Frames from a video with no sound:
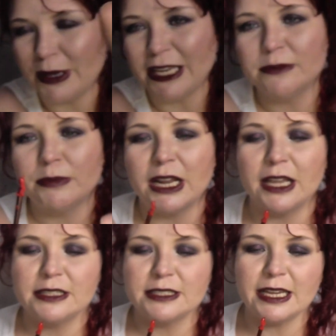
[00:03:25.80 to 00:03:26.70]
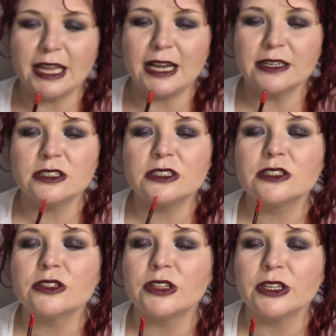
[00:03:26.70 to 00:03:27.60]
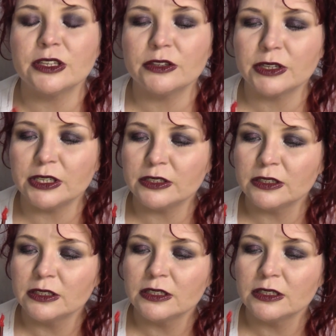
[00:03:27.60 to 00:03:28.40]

bent, but it's like angled so that you can